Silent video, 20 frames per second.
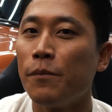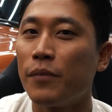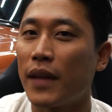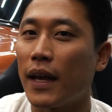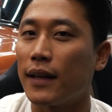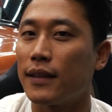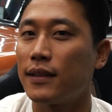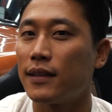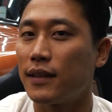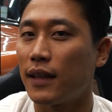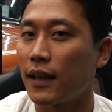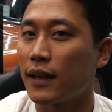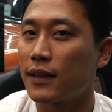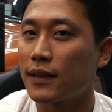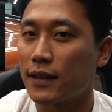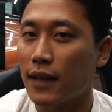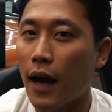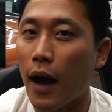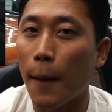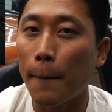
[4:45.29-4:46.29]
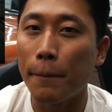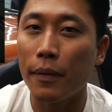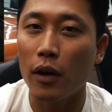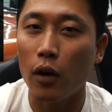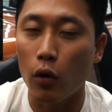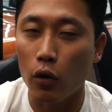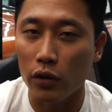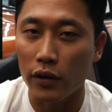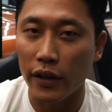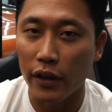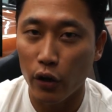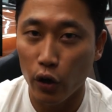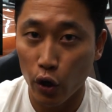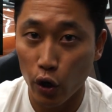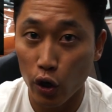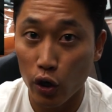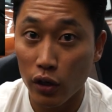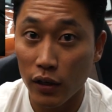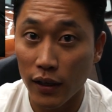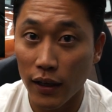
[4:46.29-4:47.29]
that sticks up on the
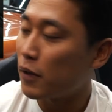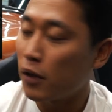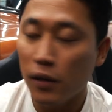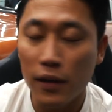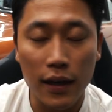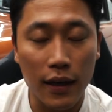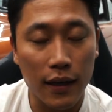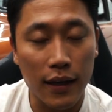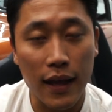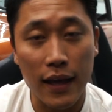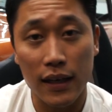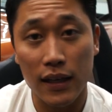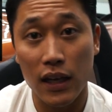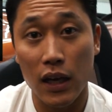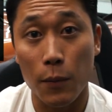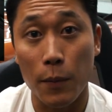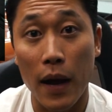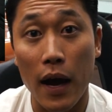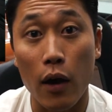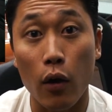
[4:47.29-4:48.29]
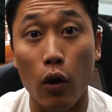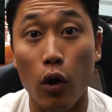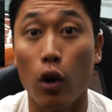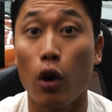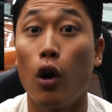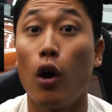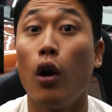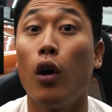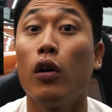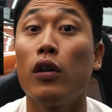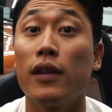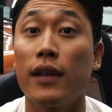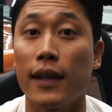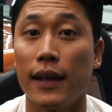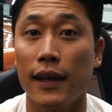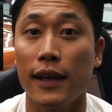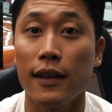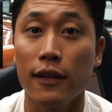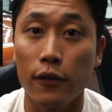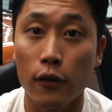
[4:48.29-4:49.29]
hood, you get an idea of how long
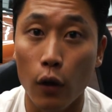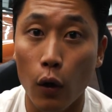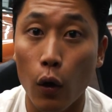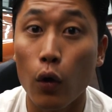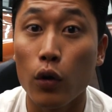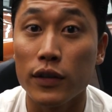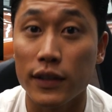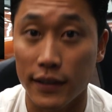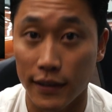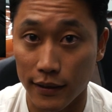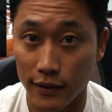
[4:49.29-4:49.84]
the nose